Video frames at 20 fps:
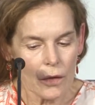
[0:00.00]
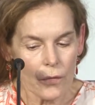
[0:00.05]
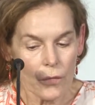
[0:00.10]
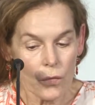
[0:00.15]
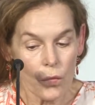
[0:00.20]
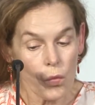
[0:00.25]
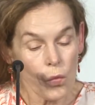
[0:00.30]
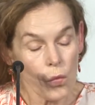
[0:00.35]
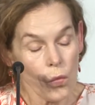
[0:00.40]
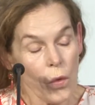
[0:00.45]

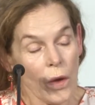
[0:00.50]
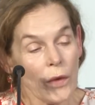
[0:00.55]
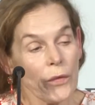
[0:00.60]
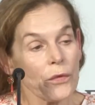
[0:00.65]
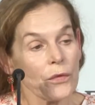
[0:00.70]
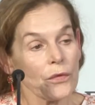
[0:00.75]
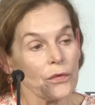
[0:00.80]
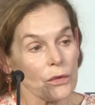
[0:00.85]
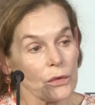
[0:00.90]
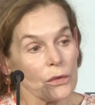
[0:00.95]

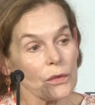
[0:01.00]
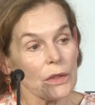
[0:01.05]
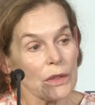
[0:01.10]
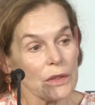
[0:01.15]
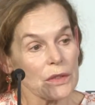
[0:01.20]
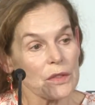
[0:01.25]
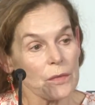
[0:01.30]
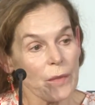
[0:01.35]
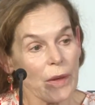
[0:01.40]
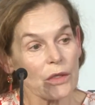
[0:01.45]
wonderful
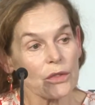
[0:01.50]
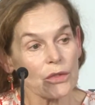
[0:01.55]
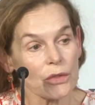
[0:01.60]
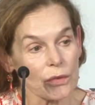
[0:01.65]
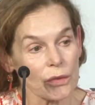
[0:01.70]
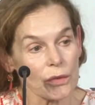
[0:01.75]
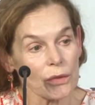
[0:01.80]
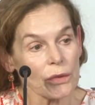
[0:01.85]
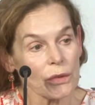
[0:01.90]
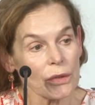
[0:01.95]
and
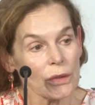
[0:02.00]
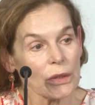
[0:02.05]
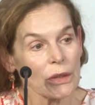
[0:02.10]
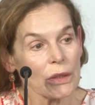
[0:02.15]
special